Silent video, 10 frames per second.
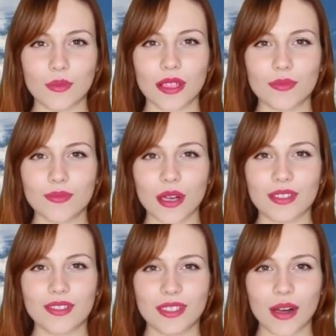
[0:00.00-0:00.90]
When you
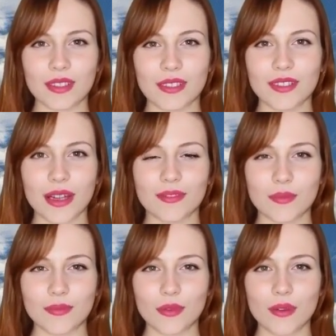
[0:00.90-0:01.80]
first started
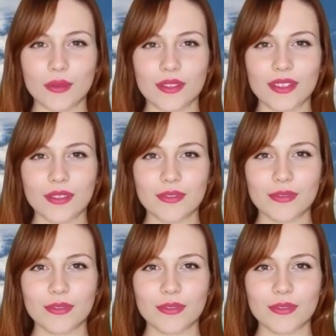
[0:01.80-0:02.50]
self-employment,